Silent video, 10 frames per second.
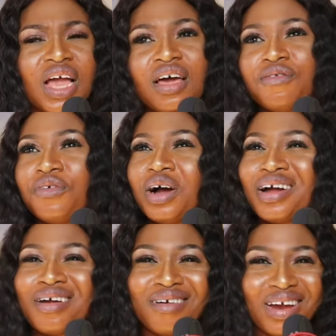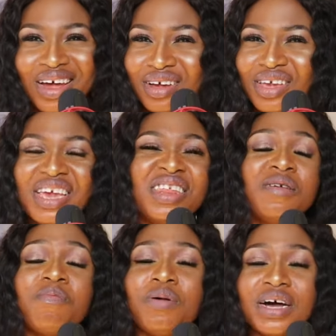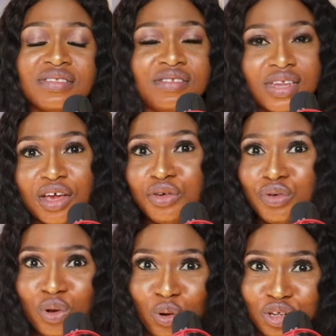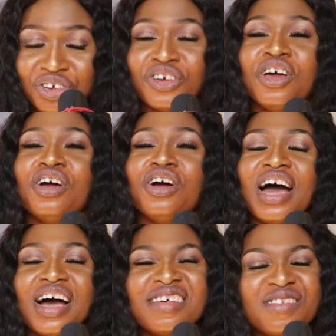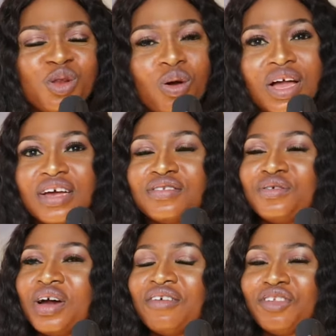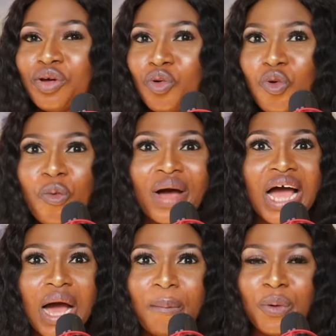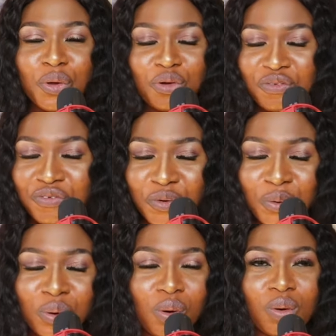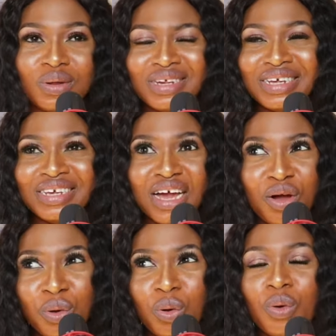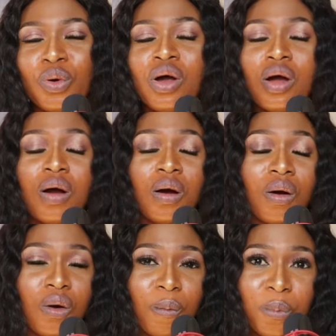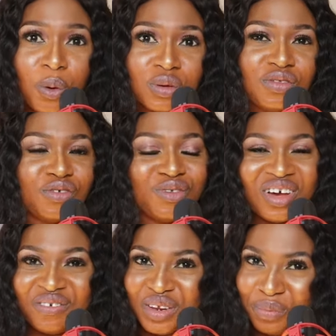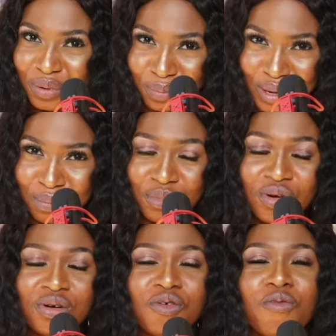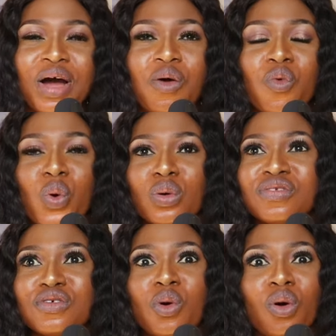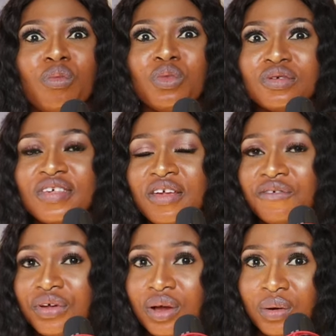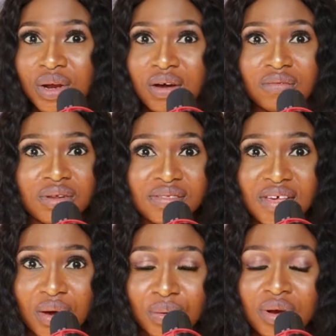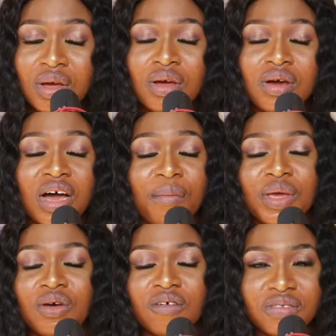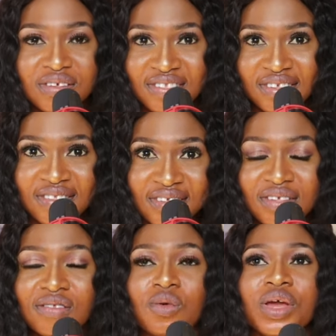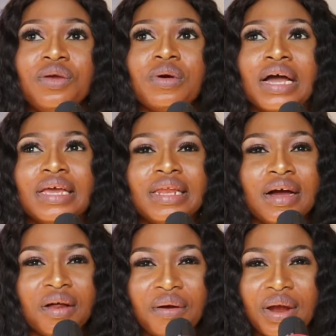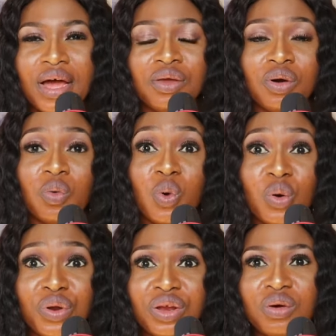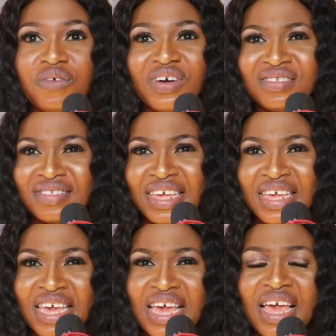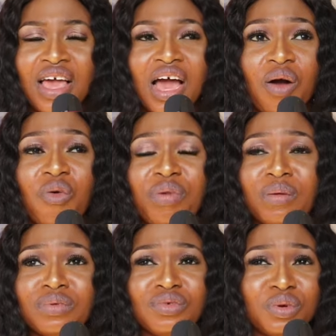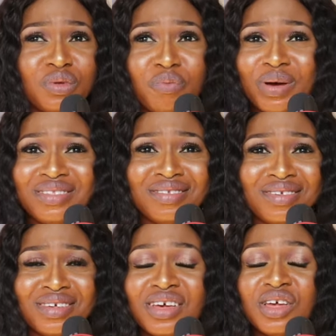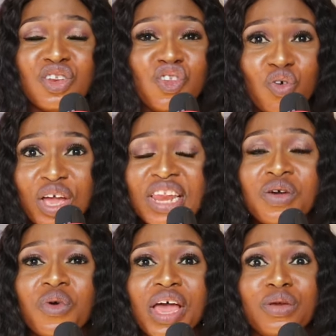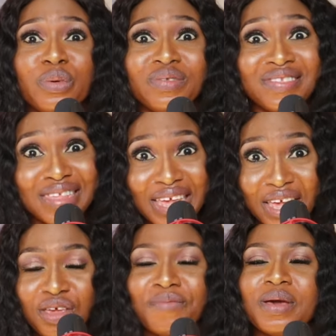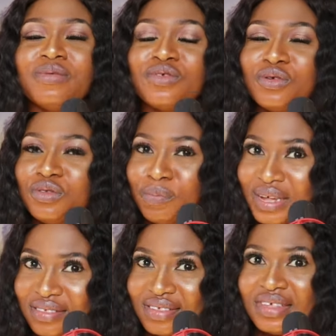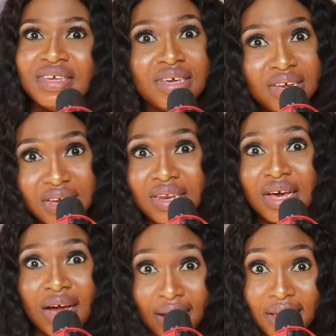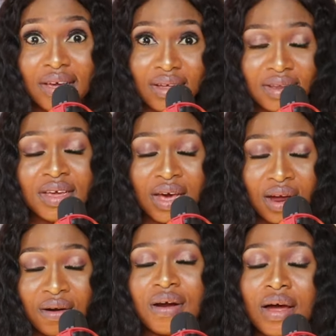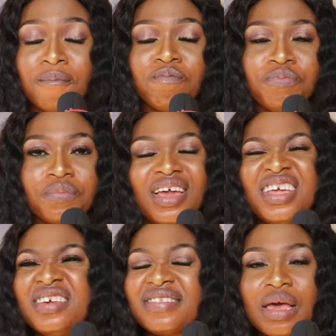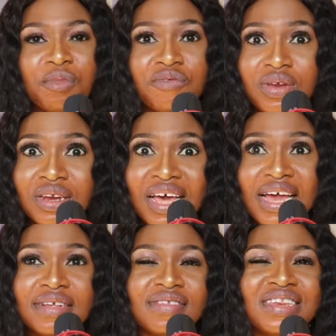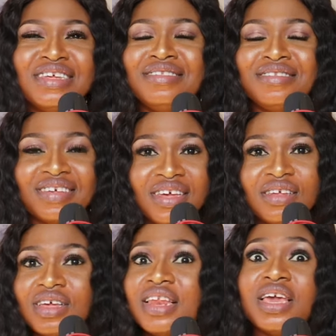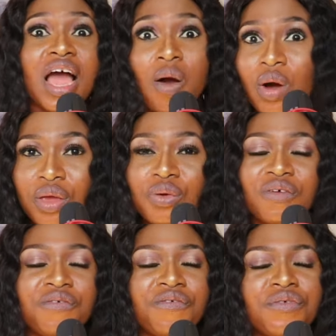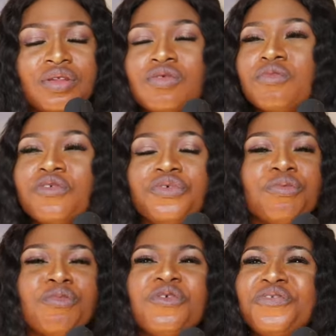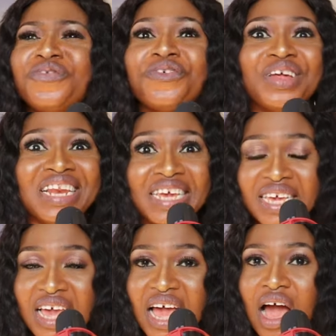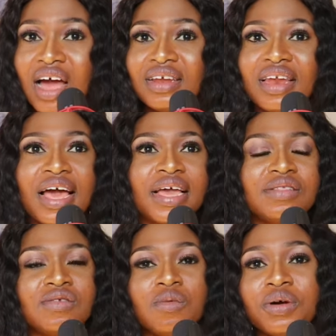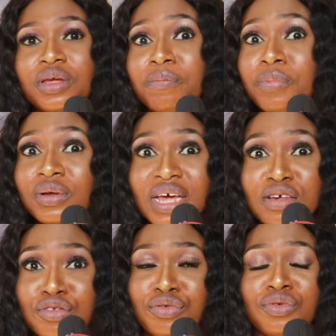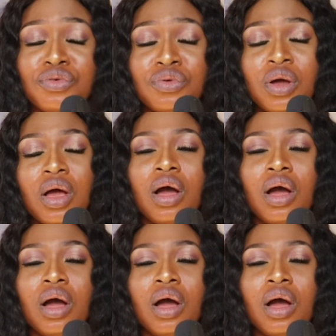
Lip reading: And for Accra, any part that you lodge, as long as you have the Uber app on your phone or the Yango or Bolt, you don't have any problem. Uber works almost every corner of the town, of the city. So when you are in Accra and you are worried, oh, if I stay here, I won't be able to go to party. No, anywhere you stay, you'll be able to go to party in Accra. Any time of the night, any day, any hour, you are free to move. You move freely at night. Nobody bothers you.